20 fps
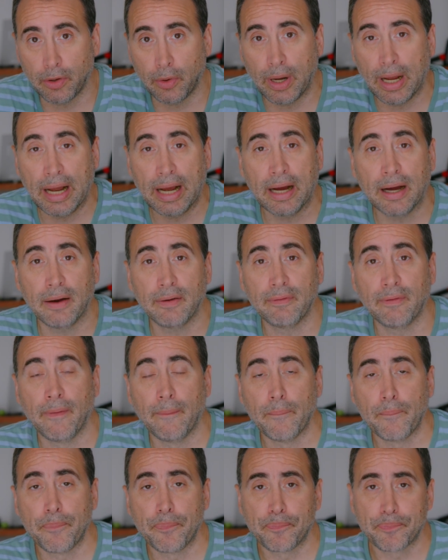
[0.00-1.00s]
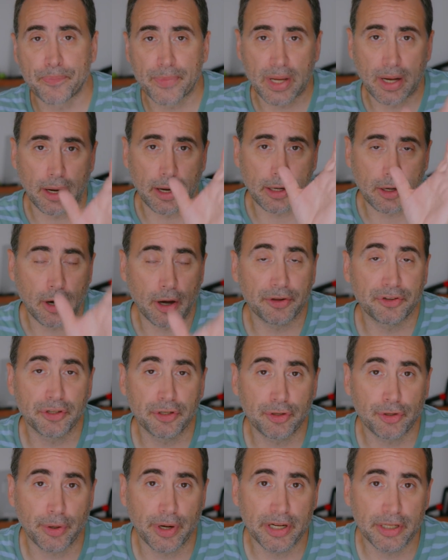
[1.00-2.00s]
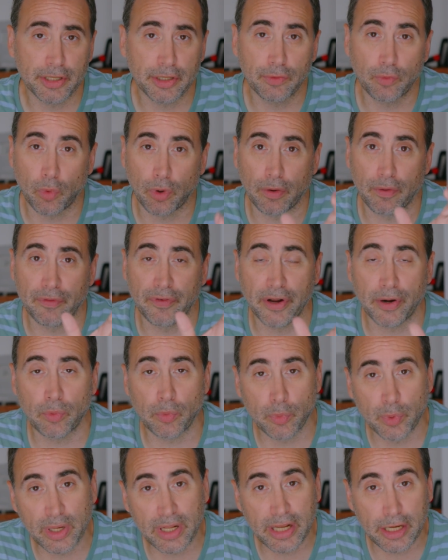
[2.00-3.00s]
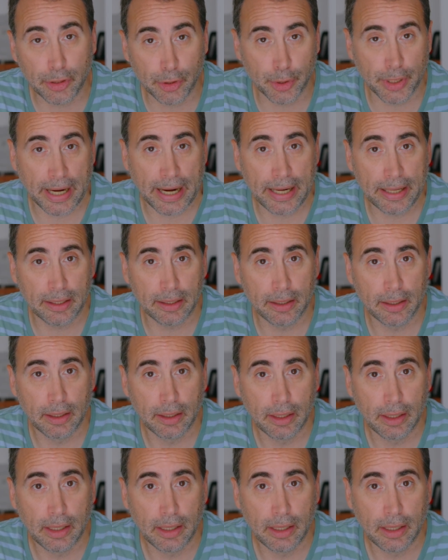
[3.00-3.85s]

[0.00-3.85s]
They'll have a concentration where they're really good at